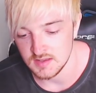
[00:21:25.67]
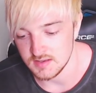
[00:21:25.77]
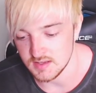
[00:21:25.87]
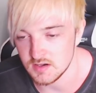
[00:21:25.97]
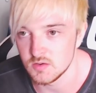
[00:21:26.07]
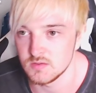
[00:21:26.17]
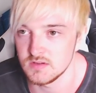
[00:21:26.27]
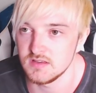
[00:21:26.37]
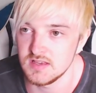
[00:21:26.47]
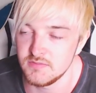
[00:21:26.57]
Now,
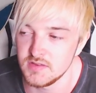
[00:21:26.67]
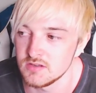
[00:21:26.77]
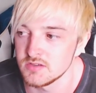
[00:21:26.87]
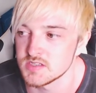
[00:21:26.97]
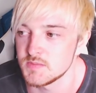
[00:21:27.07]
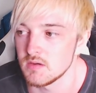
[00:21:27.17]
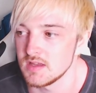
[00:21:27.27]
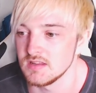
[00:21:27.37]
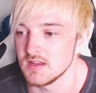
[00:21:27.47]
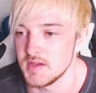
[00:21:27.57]
if he knows about
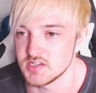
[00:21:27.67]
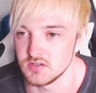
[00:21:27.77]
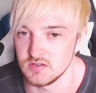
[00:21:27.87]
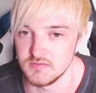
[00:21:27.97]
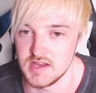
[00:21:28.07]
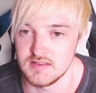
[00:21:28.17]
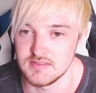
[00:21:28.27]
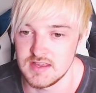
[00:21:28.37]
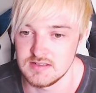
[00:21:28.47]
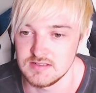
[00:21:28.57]
Gilgamesh and all that,
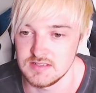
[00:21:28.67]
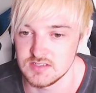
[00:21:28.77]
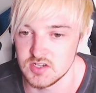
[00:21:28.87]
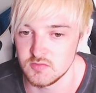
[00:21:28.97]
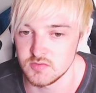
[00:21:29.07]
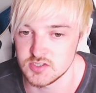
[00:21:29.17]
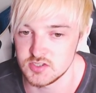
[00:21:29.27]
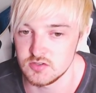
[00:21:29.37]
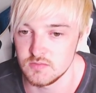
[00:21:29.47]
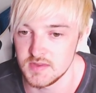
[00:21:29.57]
then he's got to
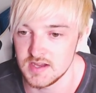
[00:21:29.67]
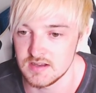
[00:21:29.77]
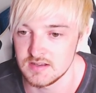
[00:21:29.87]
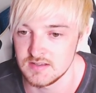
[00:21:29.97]
assume that,